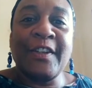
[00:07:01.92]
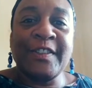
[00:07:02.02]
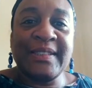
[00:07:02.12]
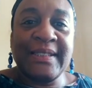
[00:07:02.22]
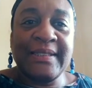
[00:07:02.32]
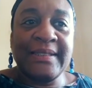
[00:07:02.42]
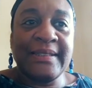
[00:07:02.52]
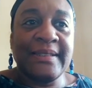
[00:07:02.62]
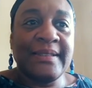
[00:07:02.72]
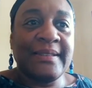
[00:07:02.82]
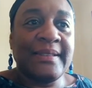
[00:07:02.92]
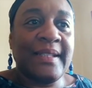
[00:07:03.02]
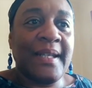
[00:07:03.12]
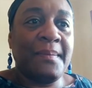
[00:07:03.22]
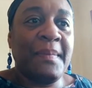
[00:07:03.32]
losses
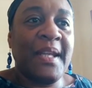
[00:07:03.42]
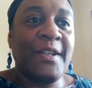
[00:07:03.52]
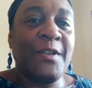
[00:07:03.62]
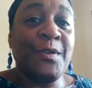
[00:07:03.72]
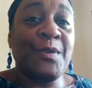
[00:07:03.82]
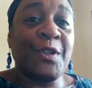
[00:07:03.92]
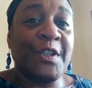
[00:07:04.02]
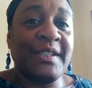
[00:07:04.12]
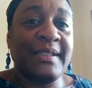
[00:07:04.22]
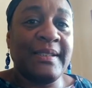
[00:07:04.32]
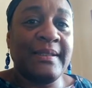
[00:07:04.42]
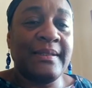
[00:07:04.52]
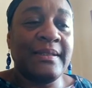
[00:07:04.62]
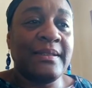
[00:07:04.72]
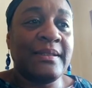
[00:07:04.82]
and made new choices